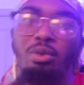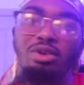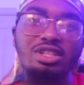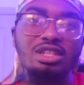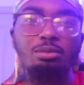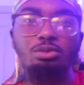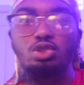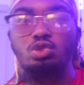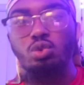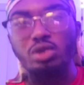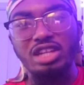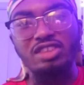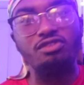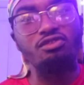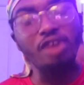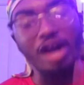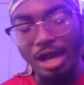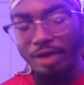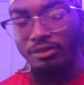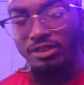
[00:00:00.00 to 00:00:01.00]
with them
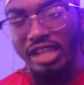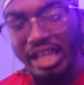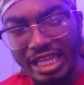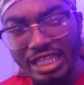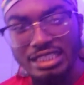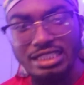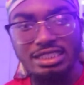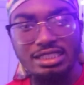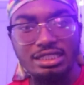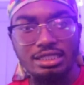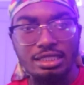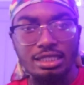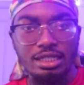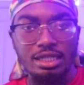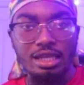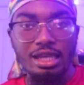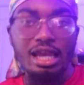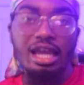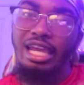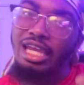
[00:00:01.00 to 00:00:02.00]
25 likes.
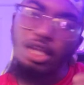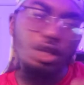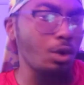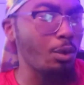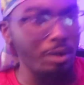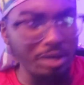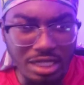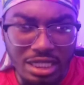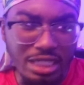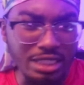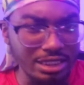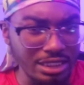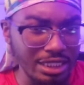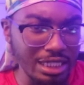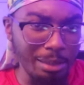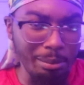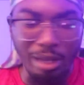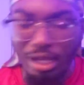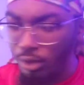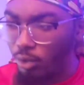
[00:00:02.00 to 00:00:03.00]
I ain't going easy.
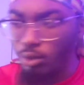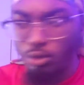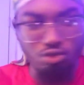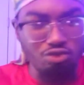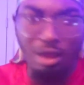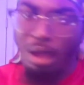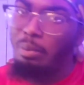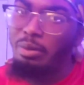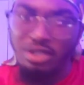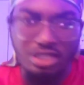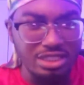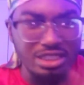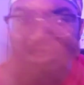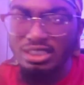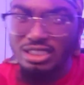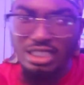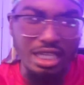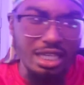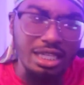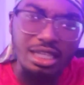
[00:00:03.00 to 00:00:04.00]
I'm not gonna drop it just
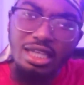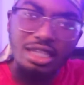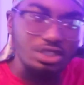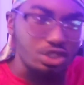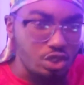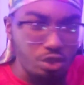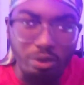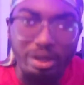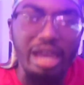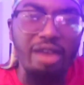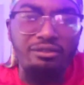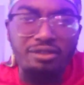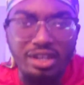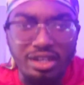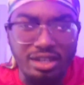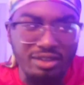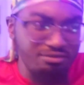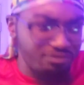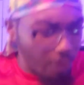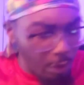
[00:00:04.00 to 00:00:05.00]
cause I still have it in the